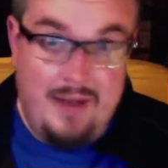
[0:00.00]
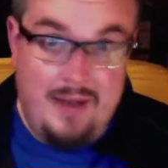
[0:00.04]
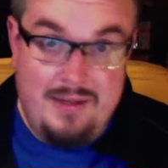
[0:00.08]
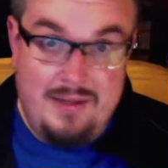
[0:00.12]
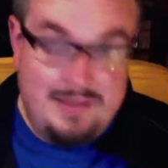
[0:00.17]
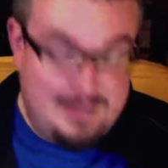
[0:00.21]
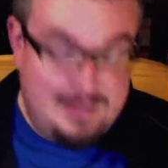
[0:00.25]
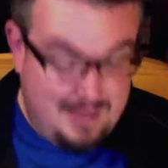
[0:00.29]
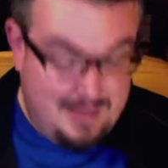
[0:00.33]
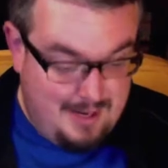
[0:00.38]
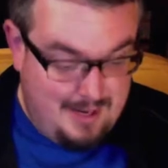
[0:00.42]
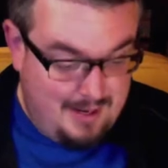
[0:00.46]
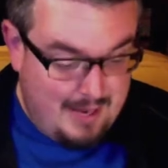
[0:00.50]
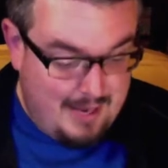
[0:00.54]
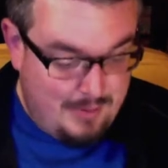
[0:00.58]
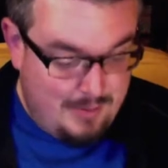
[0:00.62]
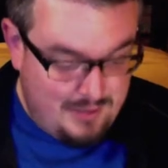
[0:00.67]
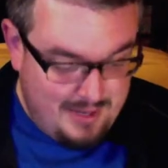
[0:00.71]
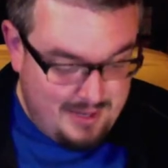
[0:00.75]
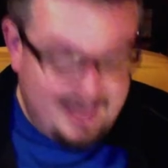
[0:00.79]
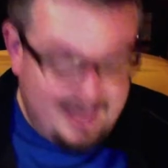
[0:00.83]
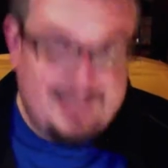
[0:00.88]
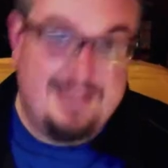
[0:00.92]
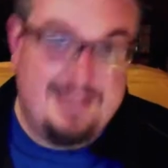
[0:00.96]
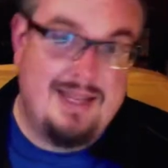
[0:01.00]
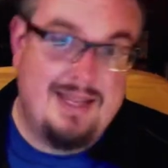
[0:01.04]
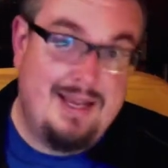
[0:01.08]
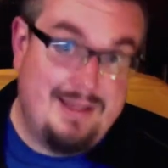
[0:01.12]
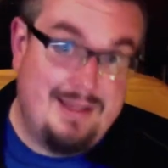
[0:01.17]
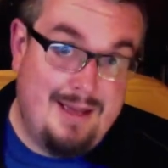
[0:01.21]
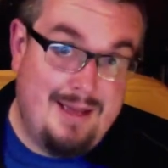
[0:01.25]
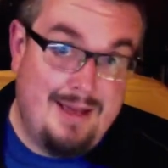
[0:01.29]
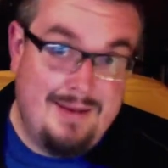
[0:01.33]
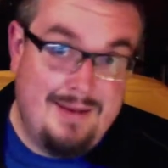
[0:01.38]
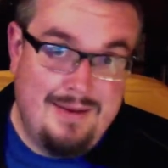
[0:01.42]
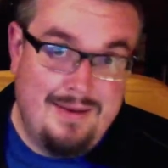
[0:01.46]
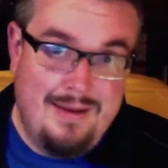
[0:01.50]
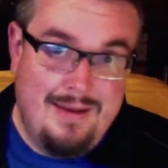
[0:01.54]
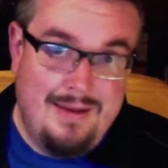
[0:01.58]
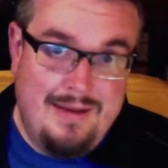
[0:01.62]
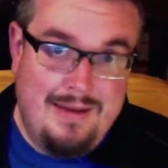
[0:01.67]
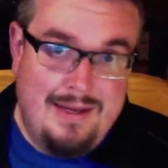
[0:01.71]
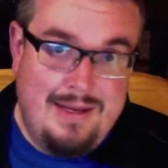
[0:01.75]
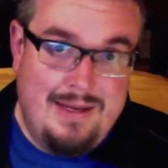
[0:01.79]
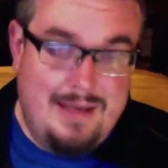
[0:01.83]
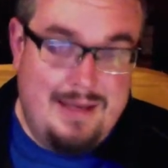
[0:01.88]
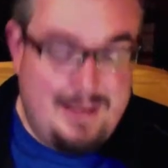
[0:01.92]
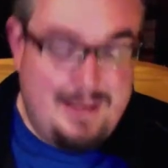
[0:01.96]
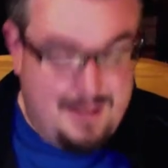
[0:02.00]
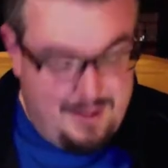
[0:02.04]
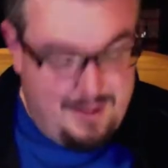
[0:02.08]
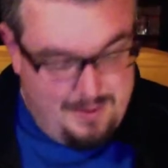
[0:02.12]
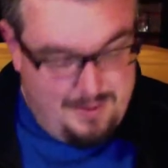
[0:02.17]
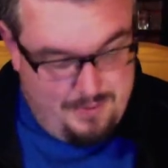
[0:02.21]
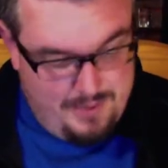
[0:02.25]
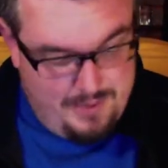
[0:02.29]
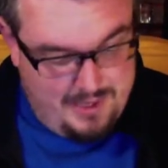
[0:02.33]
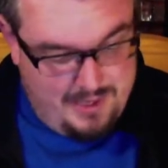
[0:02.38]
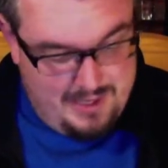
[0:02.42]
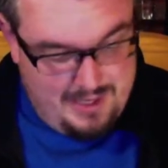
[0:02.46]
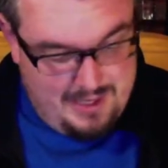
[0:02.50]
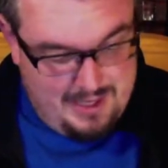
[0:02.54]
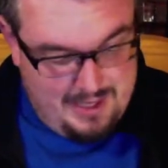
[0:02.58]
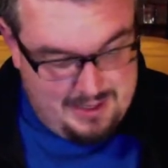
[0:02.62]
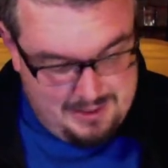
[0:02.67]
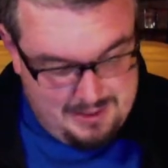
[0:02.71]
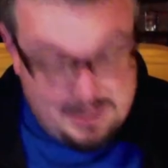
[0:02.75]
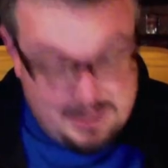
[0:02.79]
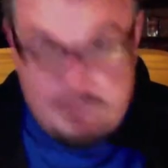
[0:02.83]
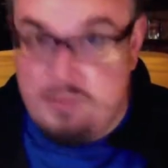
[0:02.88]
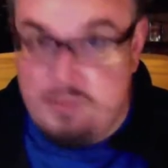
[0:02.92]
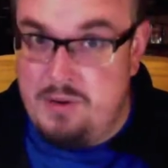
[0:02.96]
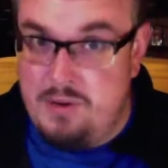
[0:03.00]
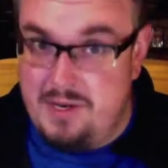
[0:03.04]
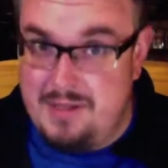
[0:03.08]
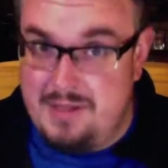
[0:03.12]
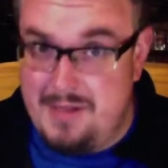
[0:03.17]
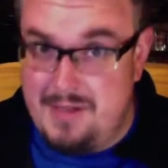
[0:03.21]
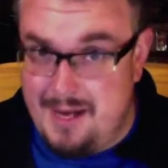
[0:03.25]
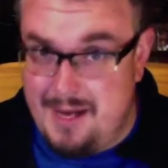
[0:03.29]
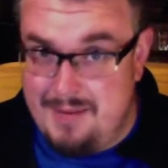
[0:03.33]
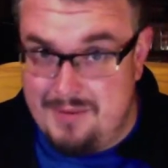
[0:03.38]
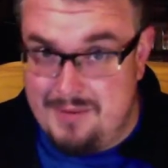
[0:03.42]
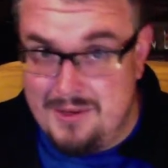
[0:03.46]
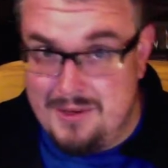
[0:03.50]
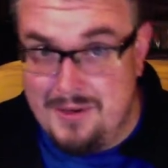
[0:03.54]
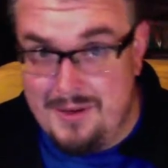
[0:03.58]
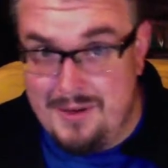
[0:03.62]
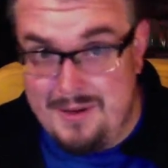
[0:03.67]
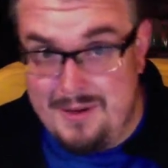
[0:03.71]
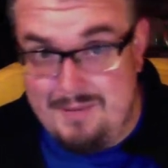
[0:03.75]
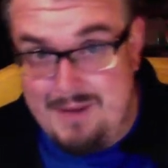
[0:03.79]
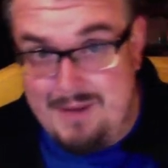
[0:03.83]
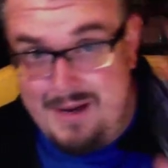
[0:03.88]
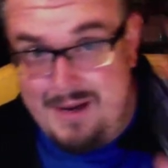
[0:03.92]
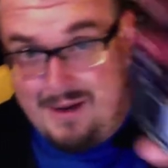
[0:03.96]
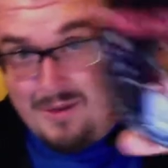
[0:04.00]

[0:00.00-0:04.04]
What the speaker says: say that, but it's pretty damn good, and it